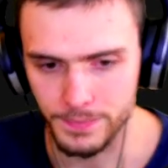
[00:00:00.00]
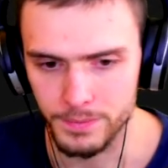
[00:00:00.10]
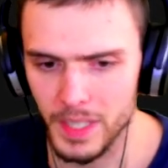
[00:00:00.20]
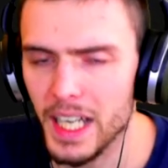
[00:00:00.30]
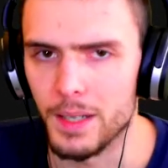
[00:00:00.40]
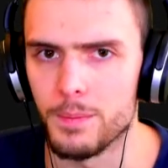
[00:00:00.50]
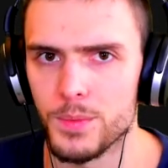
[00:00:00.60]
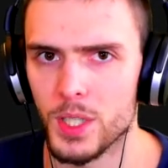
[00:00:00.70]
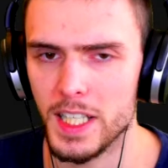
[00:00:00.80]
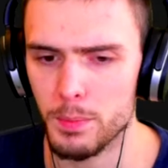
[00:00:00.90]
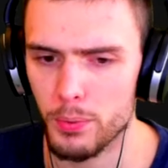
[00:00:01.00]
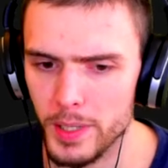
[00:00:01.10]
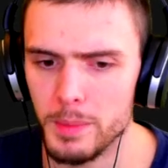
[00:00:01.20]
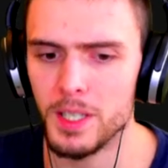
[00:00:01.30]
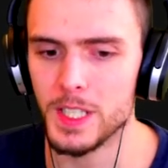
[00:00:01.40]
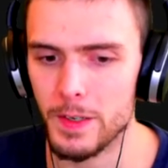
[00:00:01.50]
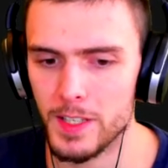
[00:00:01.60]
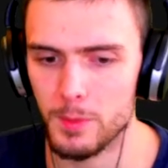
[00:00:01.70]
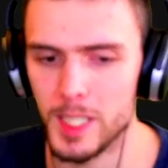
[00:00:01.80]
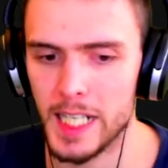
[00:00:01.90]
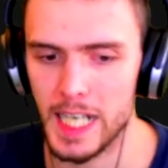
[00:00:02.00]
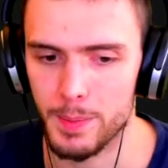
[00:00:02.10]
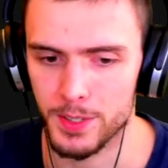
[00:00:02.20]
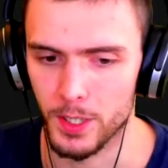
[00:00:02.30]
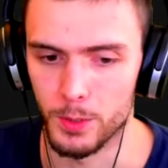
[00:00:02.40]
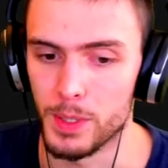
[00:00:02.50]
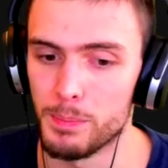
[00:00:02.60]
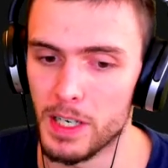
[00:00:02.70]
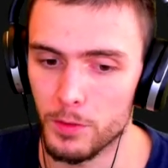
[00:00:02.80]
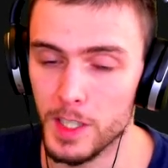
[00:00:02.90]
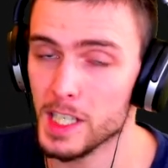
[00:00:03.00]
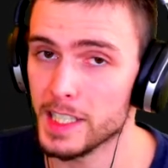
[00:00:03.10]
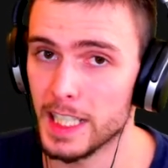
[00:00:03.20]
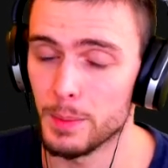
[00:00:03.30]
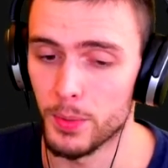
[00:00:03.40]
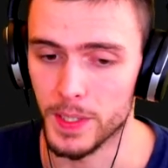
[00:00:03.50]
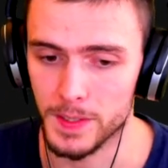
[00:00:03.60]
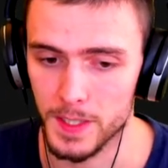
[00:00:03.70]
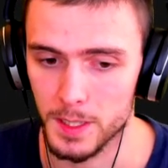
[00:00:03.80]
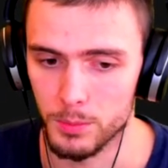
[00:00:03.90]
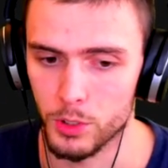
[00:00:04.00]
Yeah, so that's pretty much everything we did that episode. We bug fixed our teleporting system